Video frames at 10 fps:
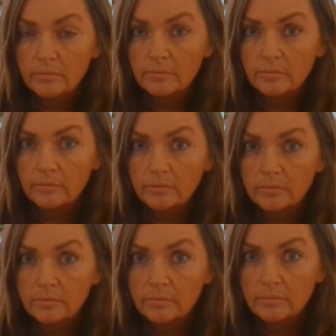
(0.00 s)

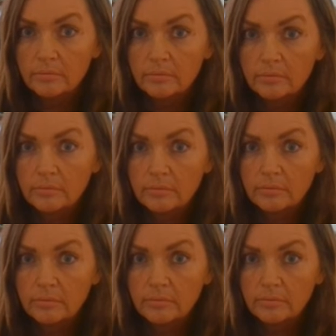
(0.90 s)

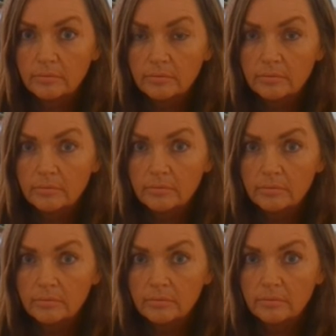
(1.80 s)

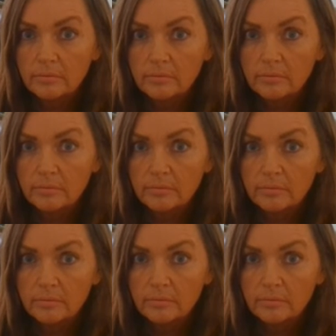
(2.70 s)
(silent)